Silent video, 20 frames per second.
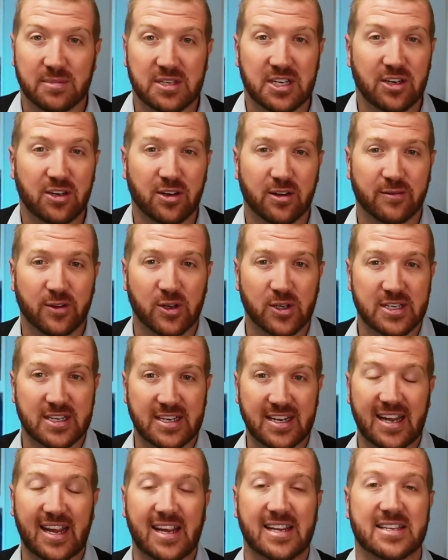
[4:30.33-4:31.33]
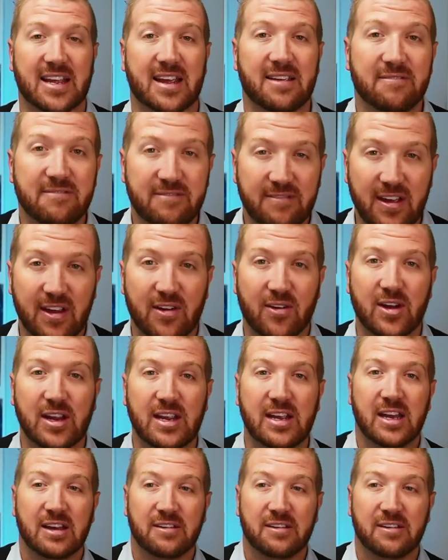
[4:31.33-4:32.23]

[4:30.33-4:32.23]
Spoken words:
in university is a very,